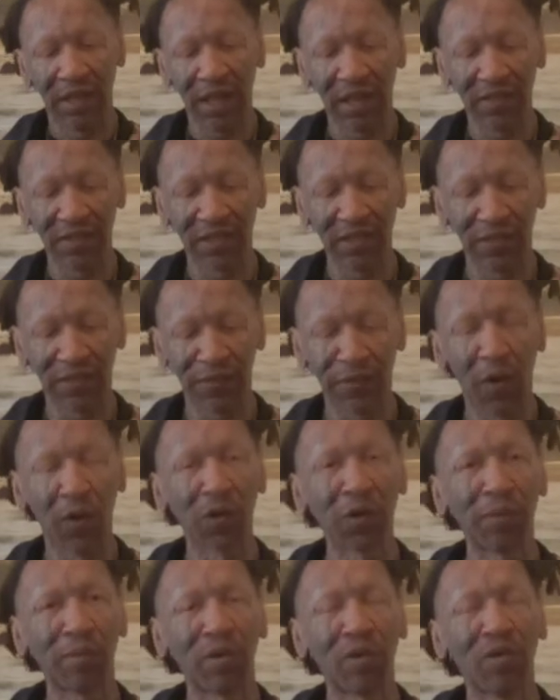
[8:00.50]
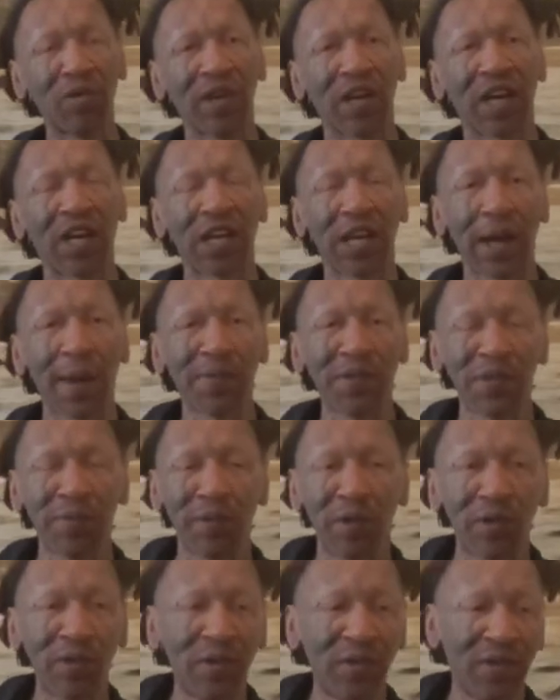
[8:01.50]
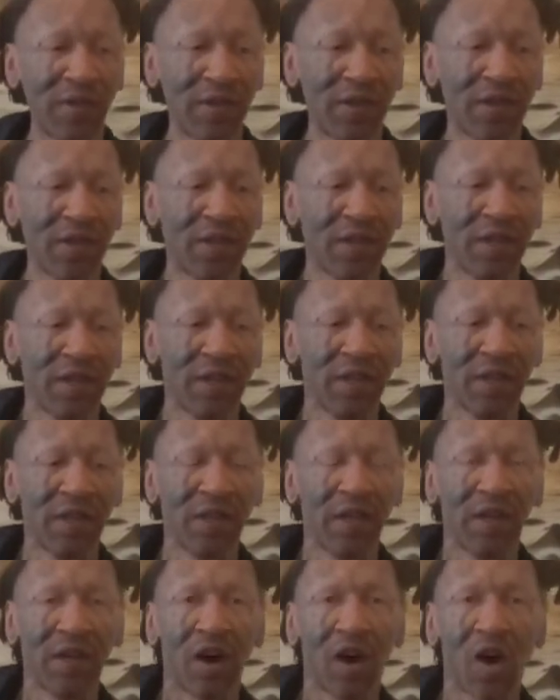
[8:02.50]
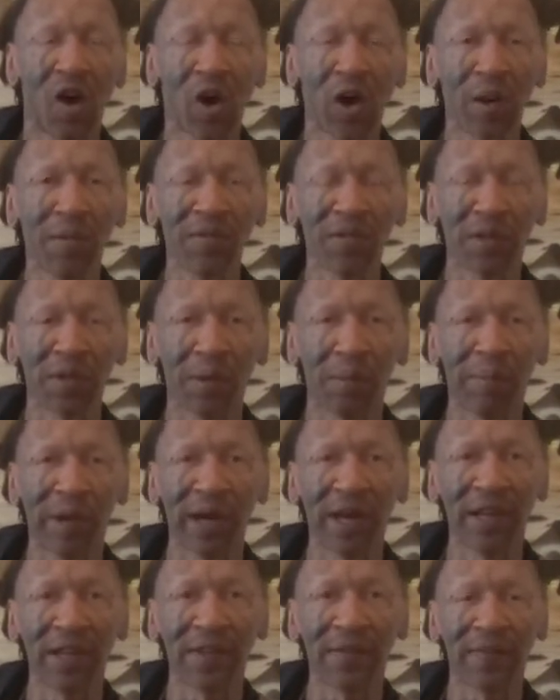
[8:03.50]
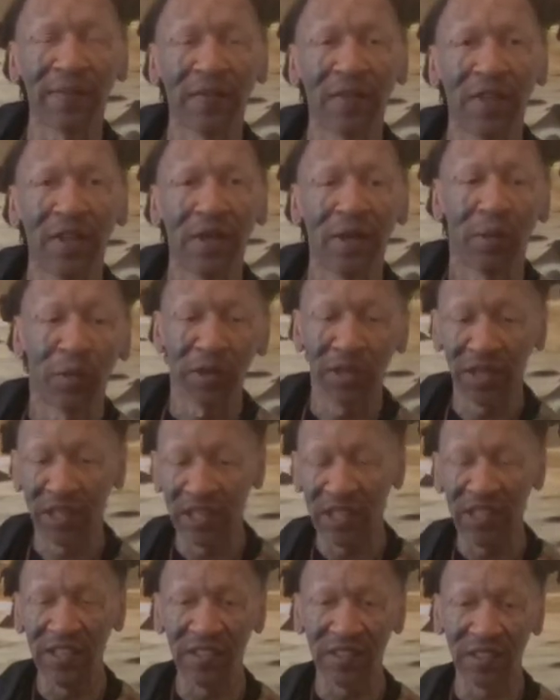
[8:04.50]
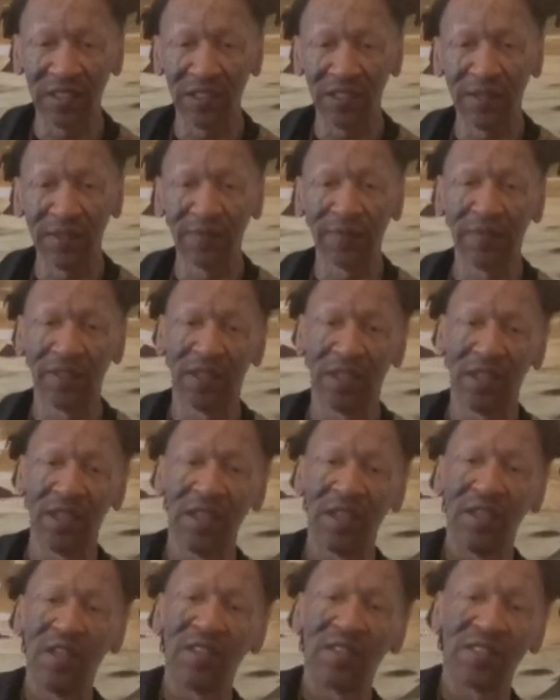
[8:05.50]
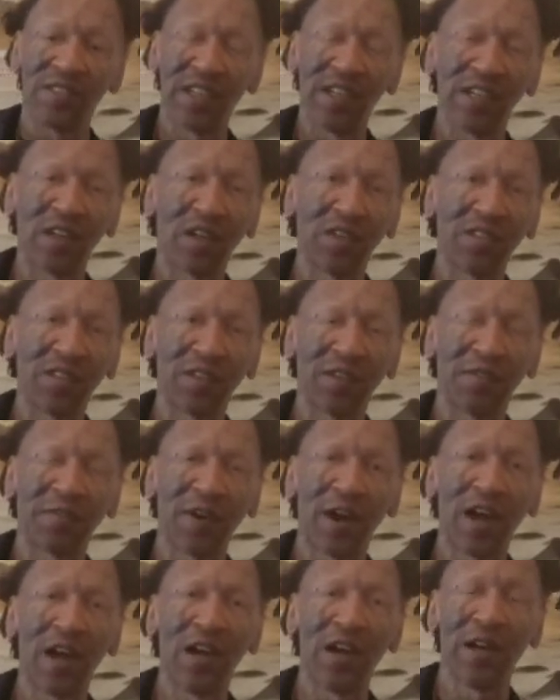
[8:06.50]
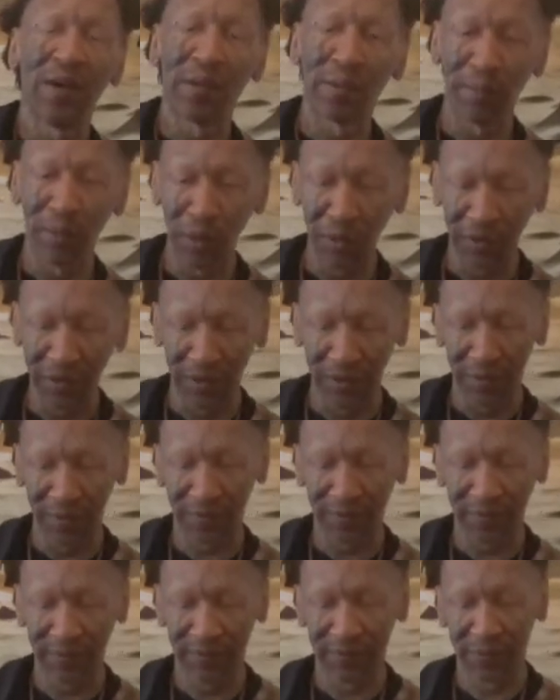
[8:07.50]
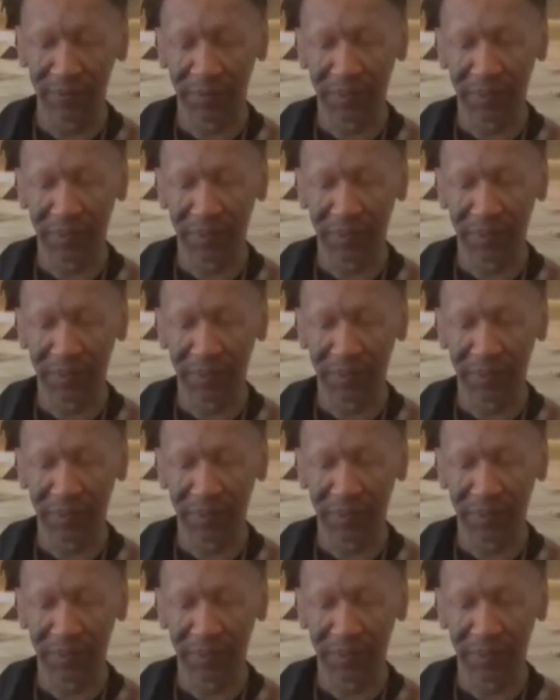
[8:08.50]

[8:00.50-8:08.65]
It has these foldable and collapsible arms on the back where you can easily set it onto the fire and remove it.